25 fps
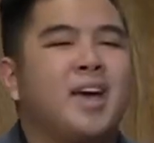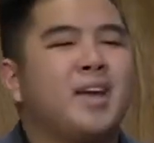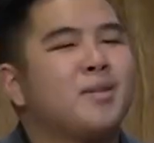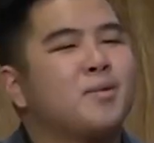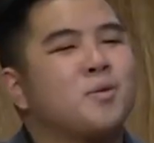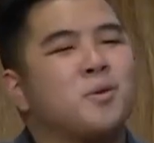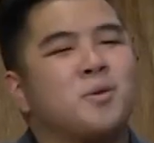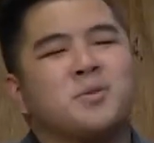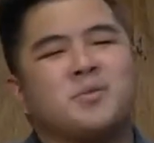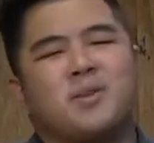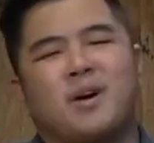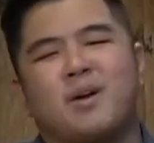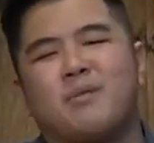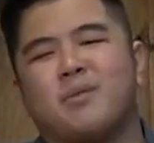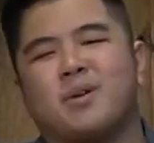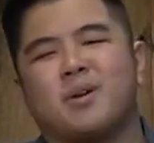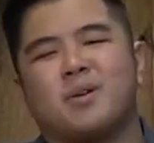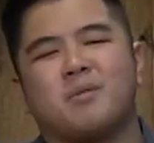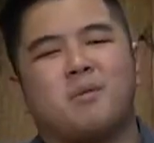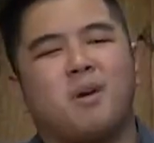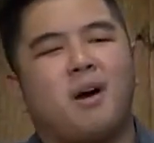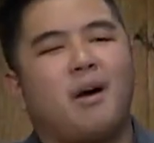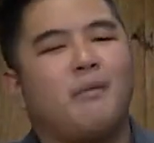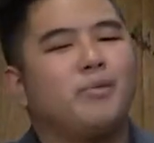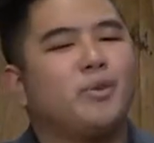nor do I want to
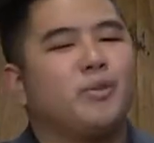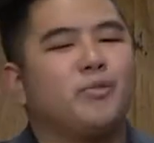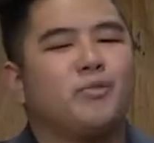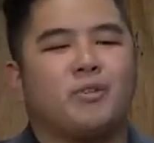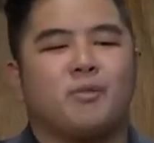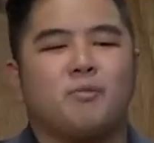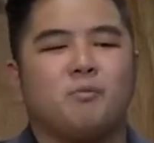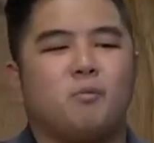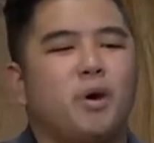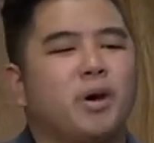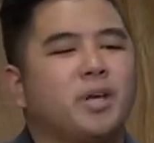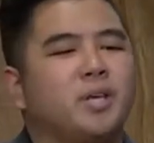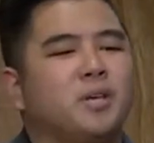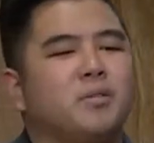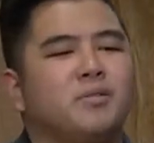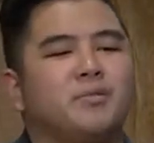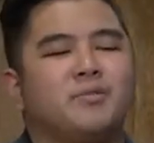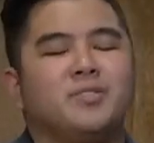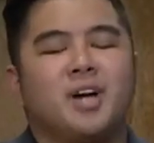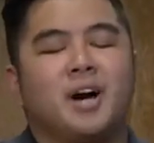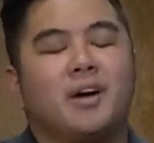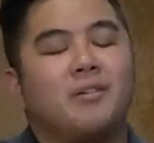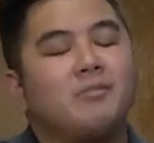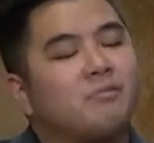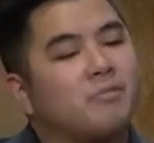rob you from what you've
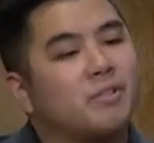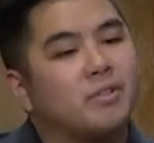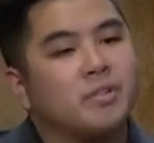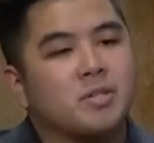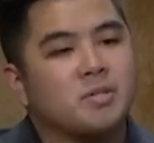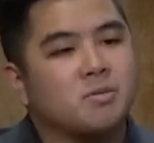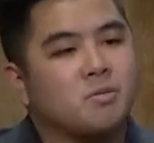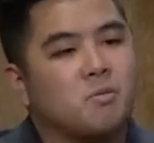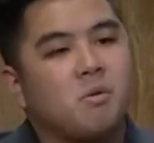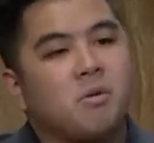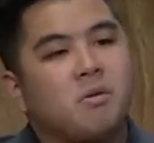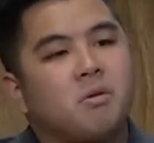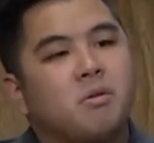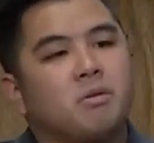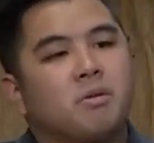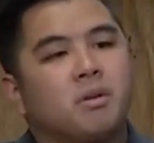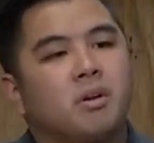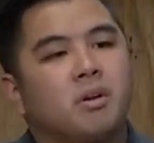done for this world.